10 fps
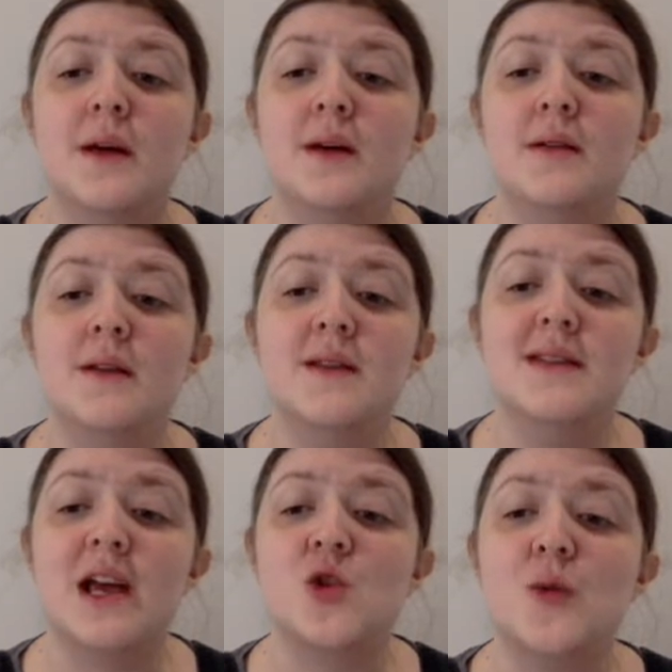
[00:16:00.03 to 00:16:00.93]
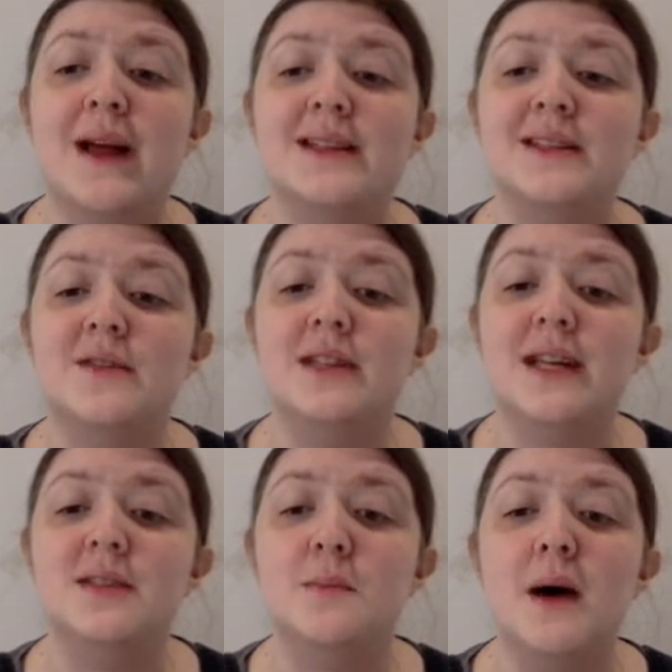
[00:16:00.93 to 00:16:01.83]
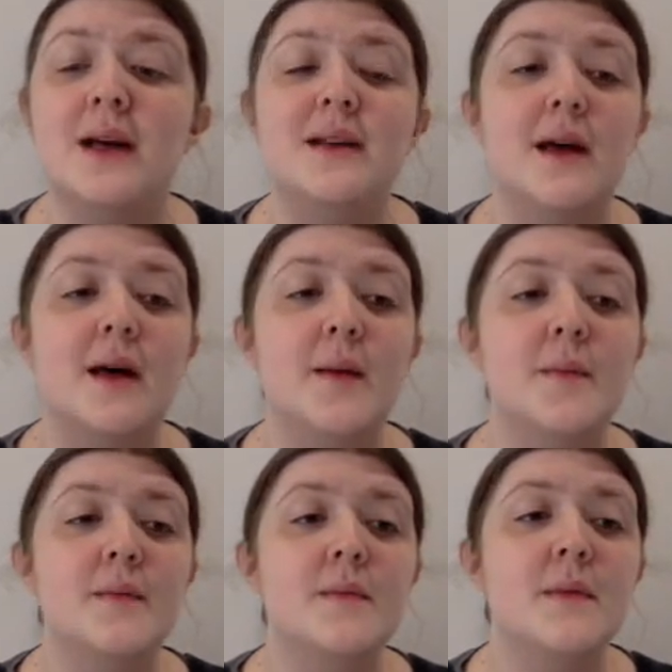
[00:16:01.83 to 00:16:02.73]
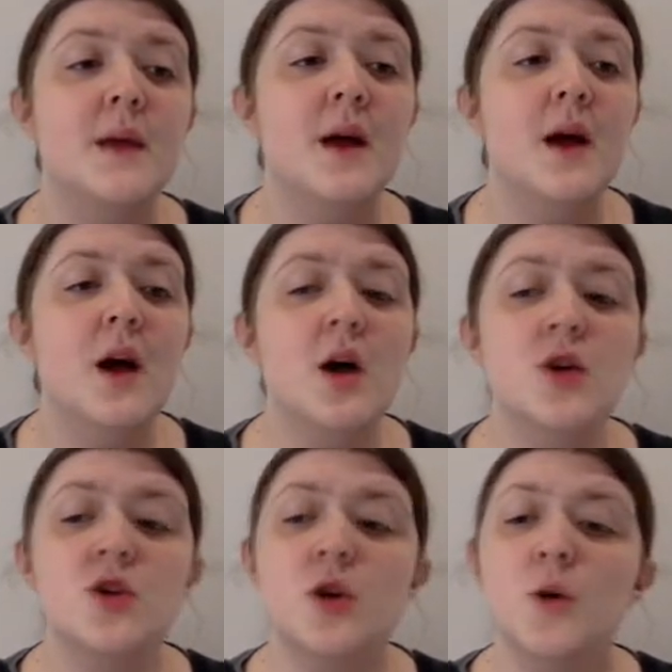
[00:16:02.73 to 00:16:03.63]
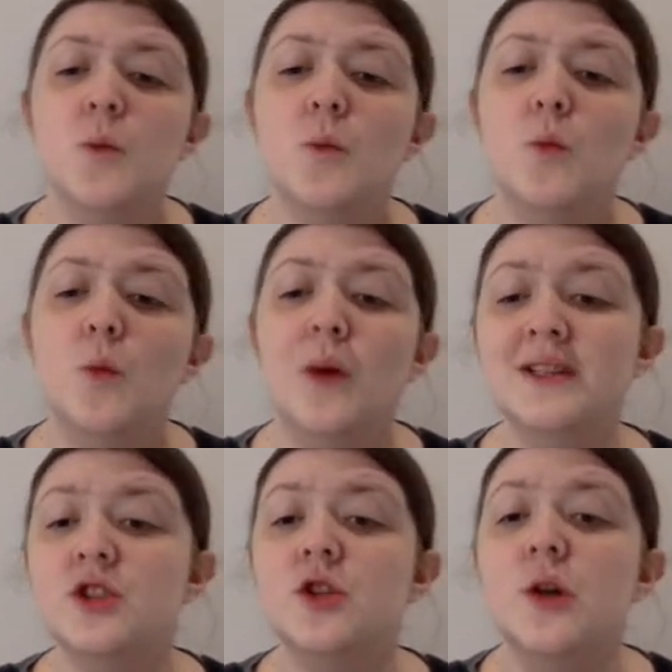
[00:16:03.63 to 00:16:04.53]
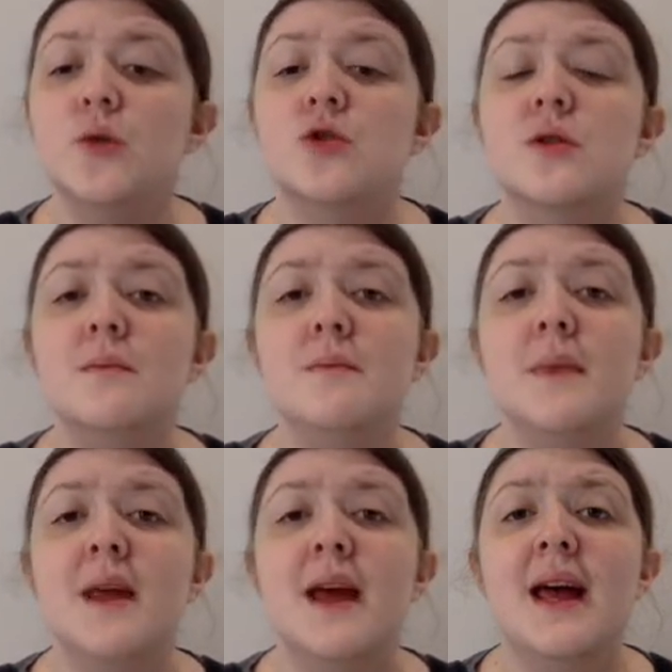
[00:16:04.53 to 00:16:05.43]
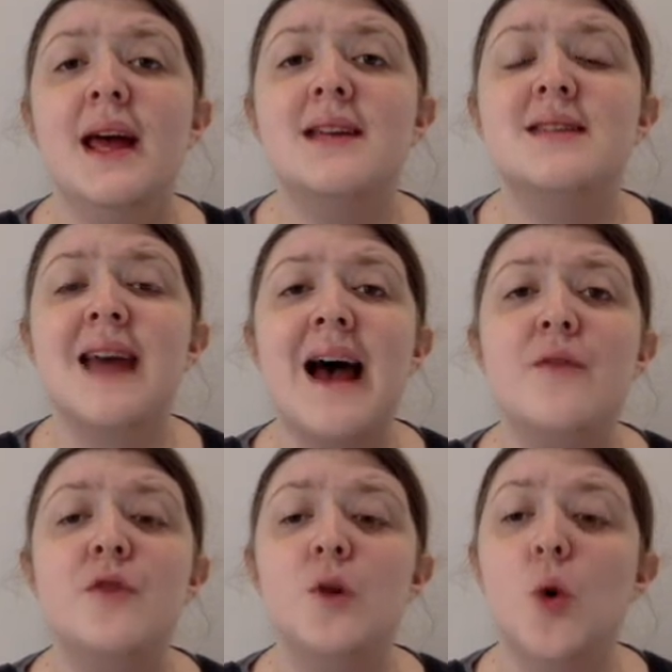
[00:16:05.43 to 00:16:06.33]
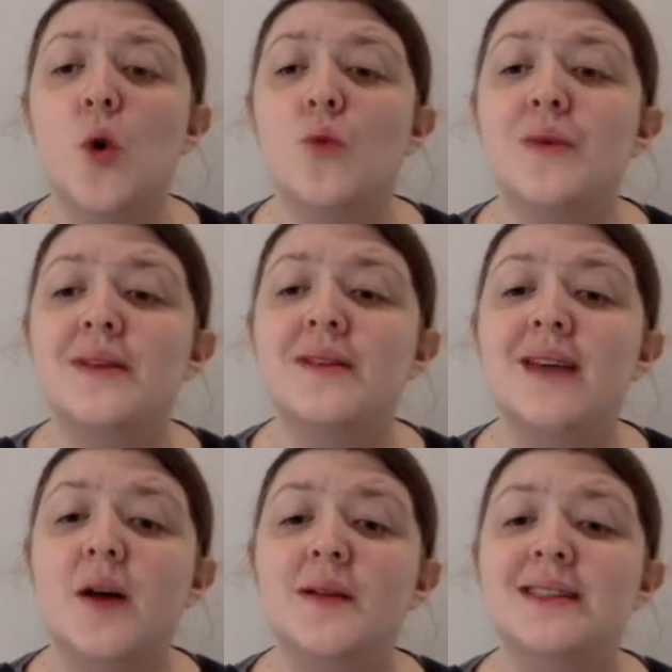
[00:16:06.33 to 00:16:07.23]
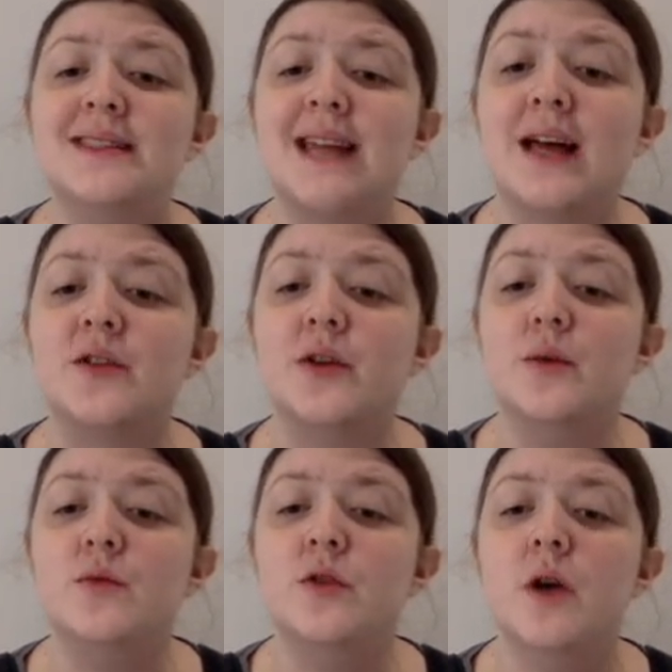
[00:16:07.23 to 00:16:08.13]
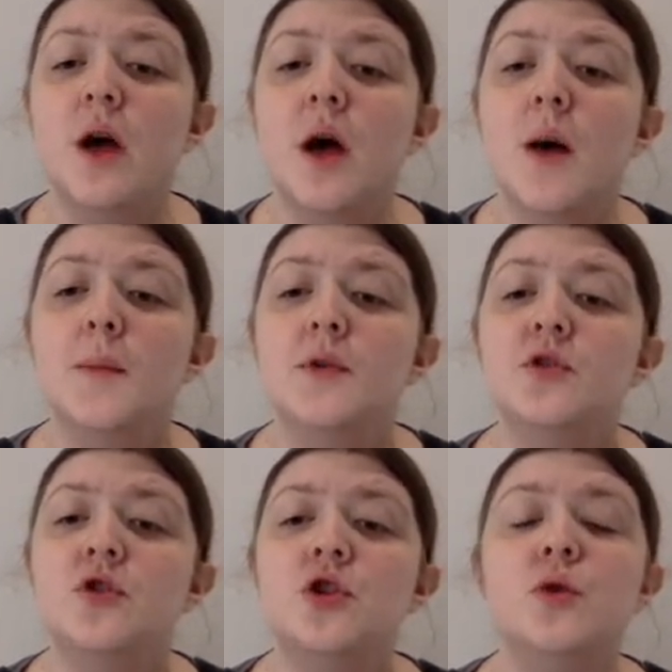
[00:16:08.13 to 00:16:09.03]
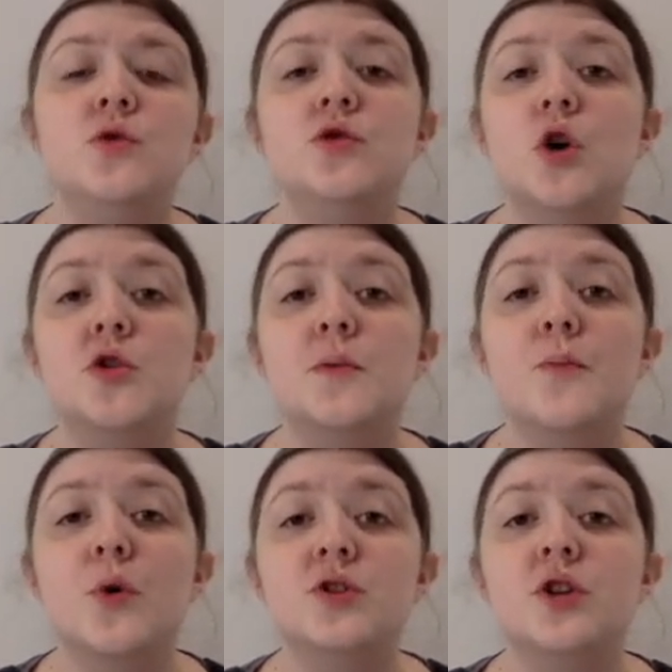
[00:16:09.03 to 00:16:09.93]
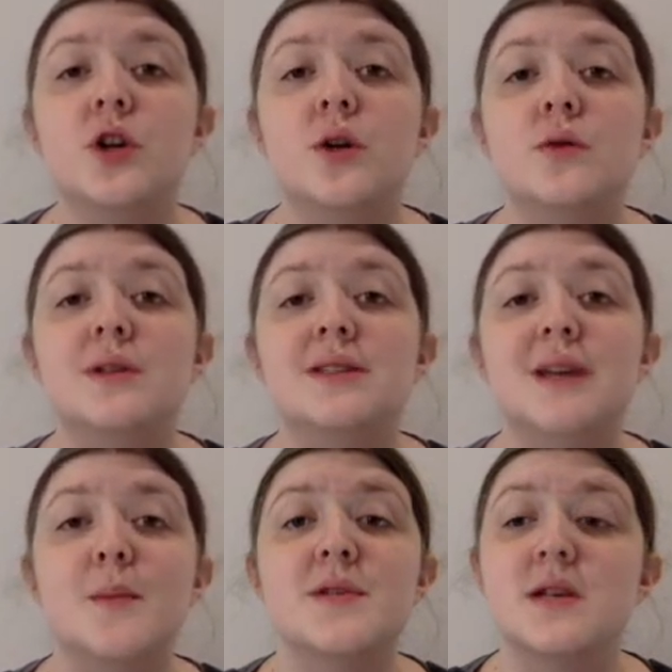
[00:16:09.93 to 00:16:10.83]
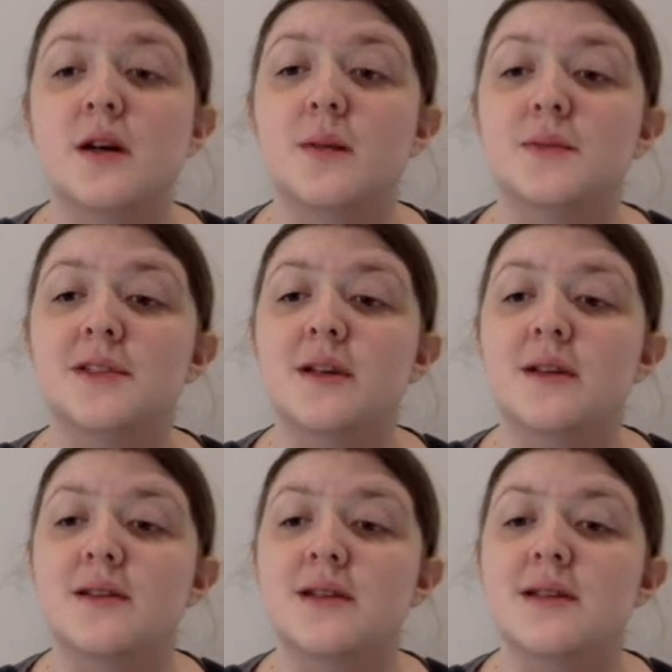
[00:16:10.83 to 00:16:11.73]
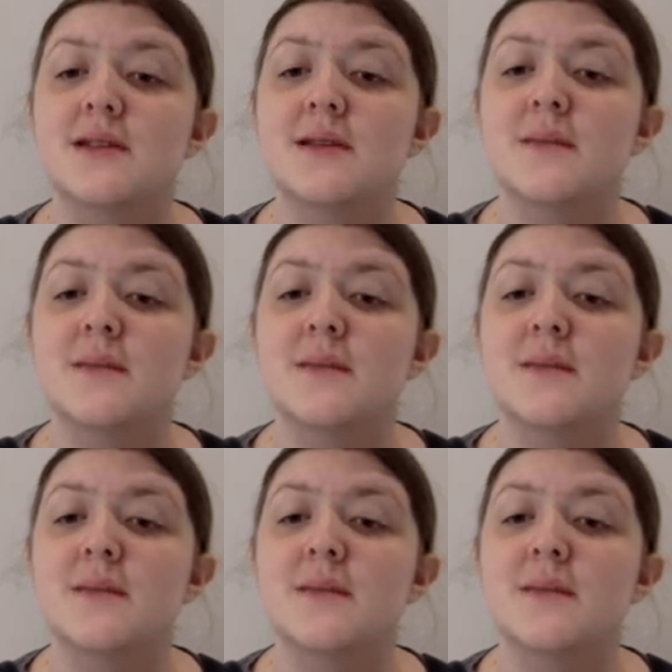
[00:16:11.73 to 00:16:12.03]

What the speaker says: and the sexual activity is minor. So one solution is to have the law written down as statute, but to choose not to prosecute in some circumstances.